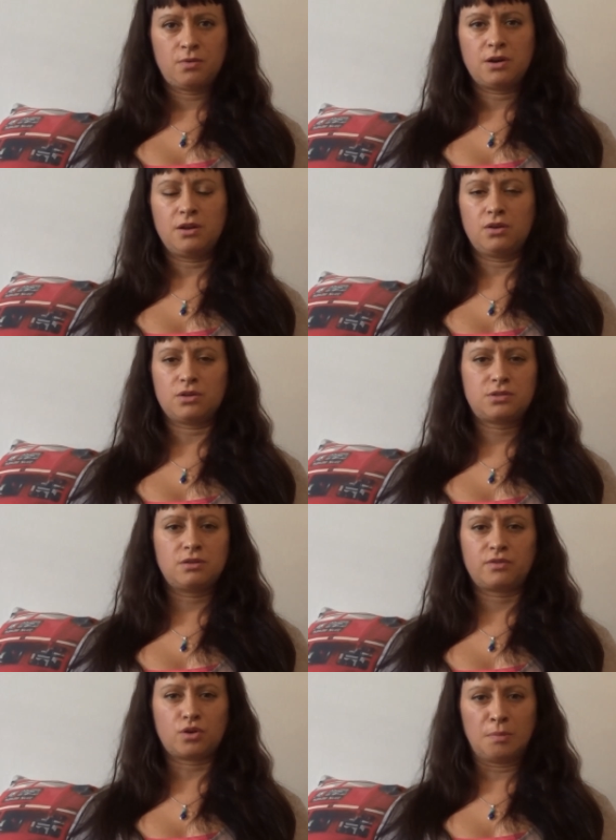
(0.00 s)
and not
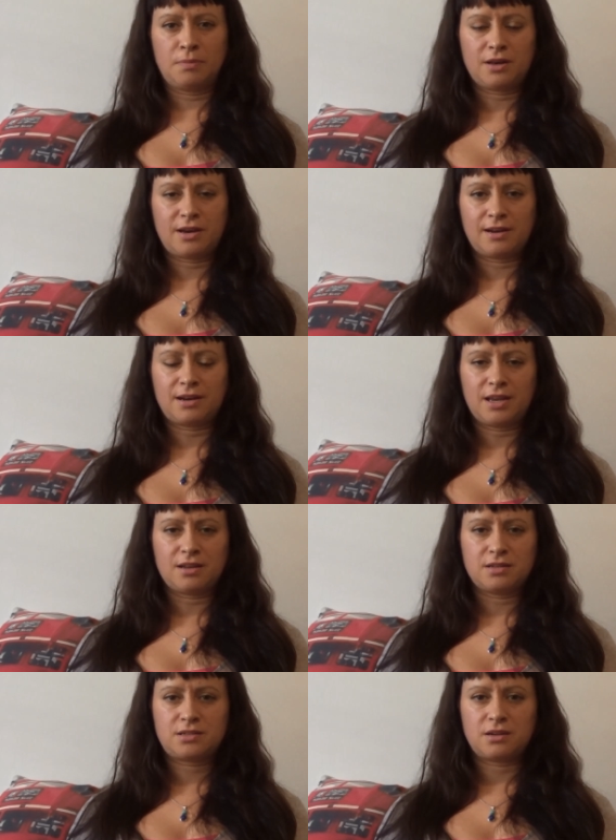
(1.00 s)
sort of gone
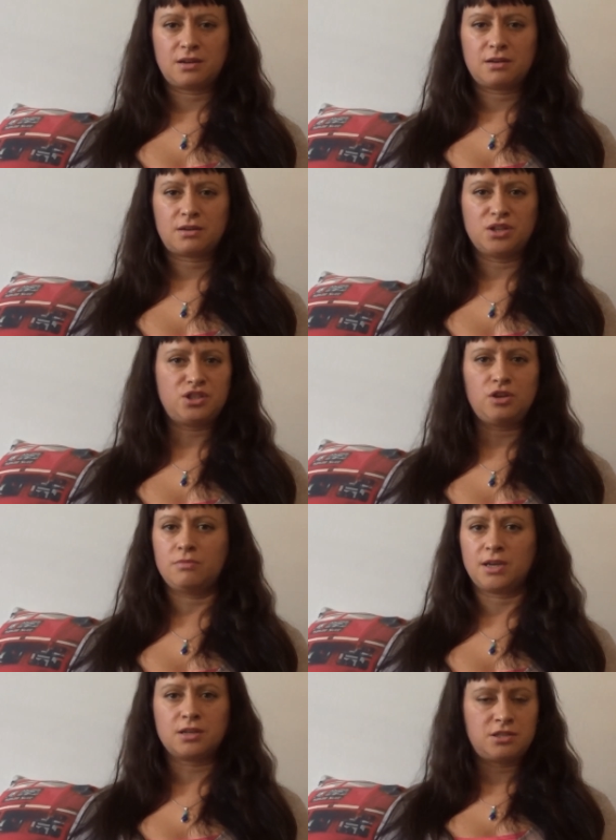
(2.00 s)
blindly into
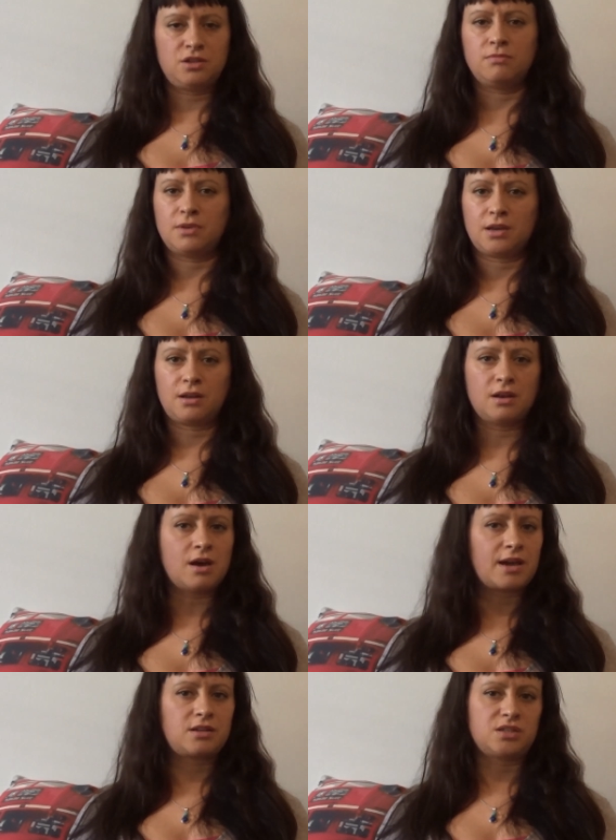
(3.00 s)
consuming, consuming and
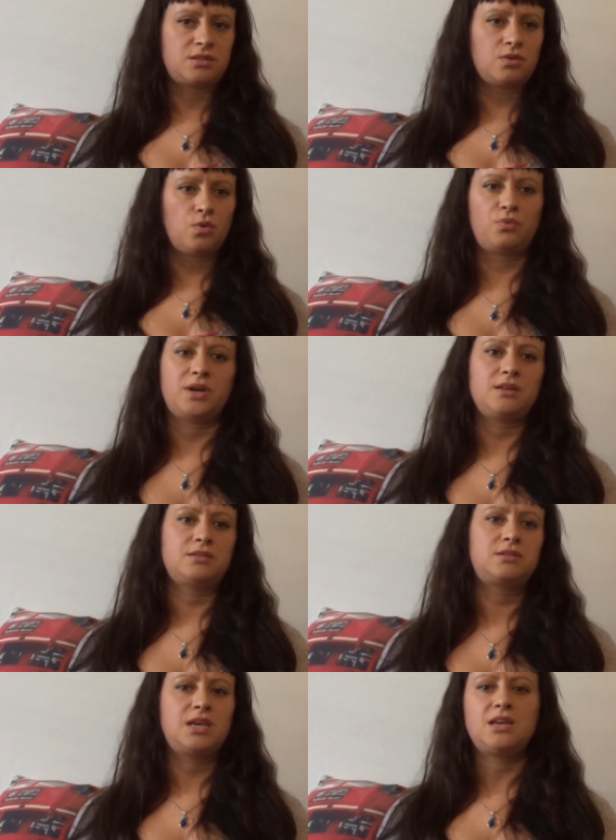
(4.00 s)
like just
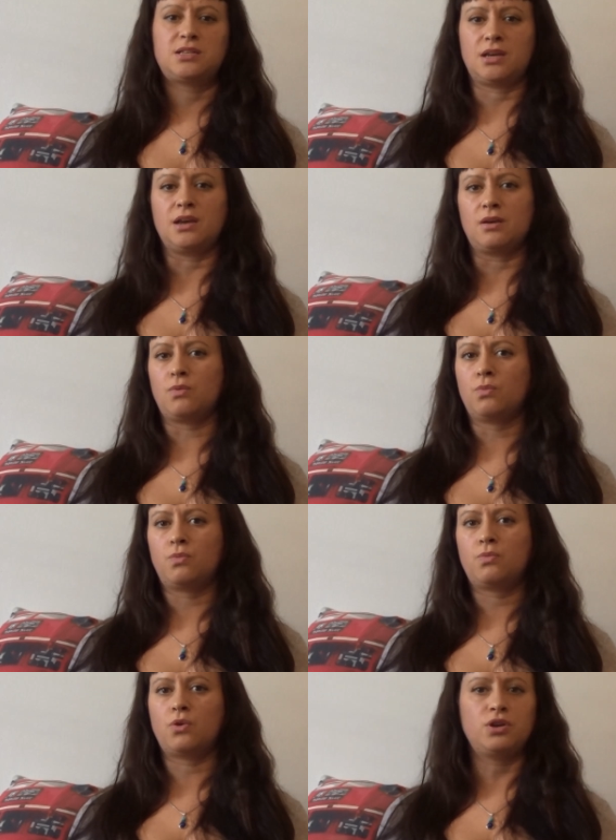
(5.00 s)
always
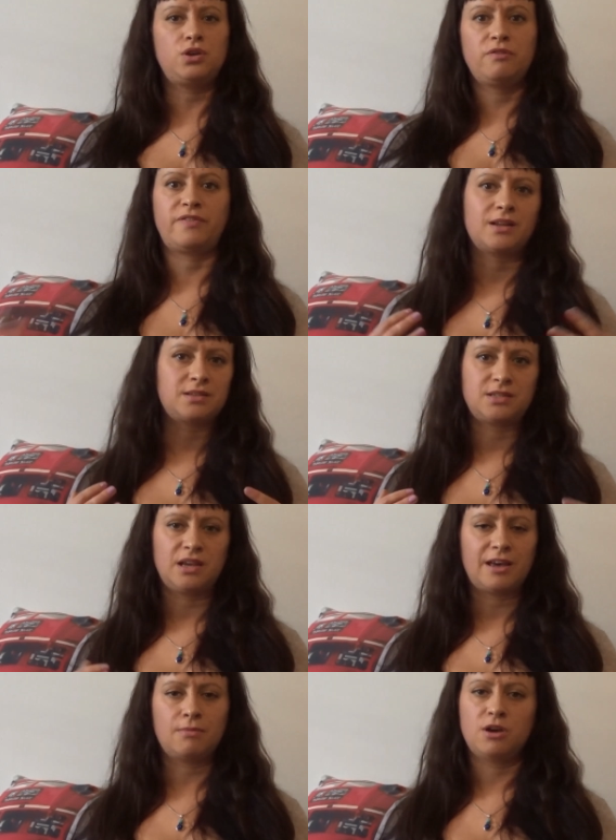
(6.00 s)
eating what you fancy
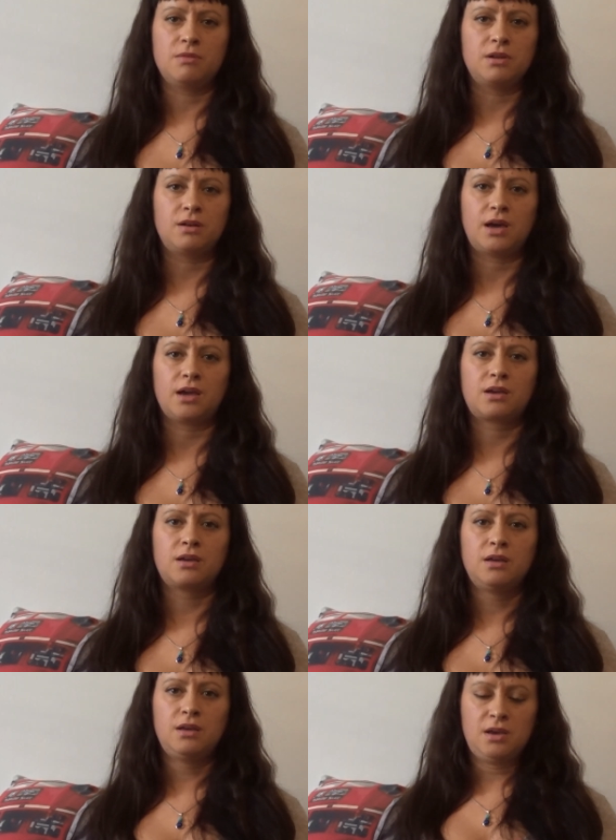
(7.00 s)
at that moment.
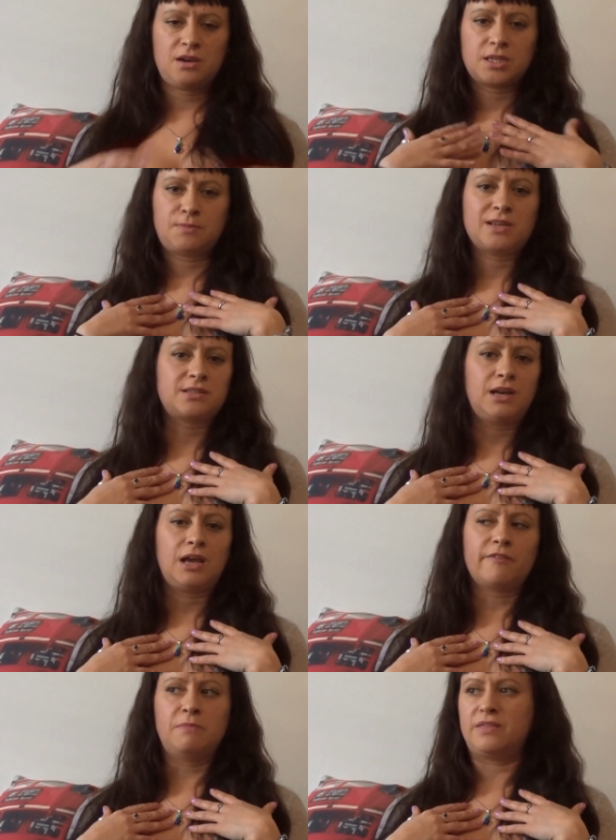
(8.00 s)
Like, because
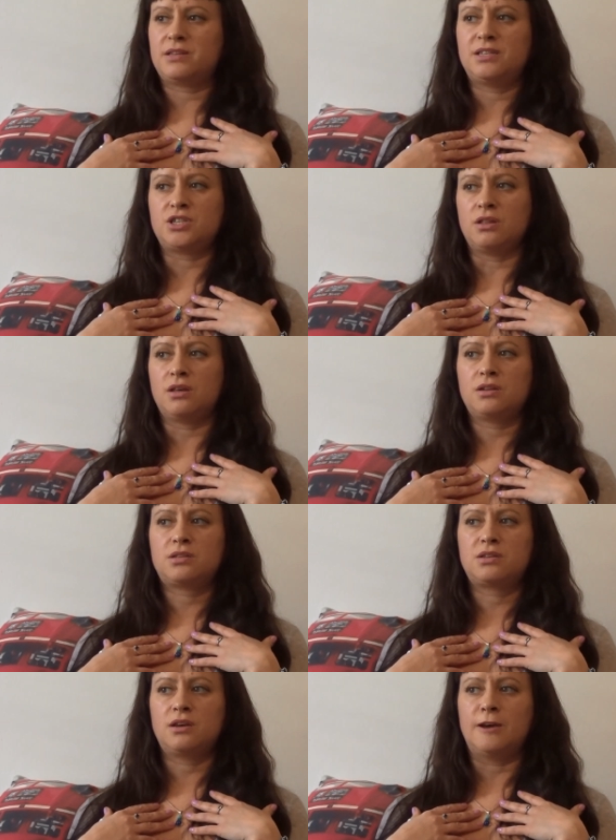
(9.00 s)
personally I've made the decision
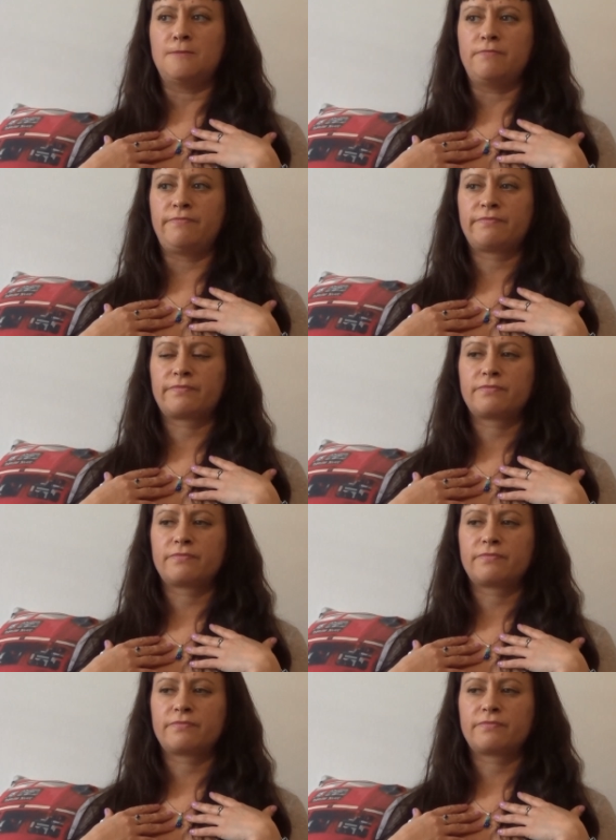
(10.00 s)
that um,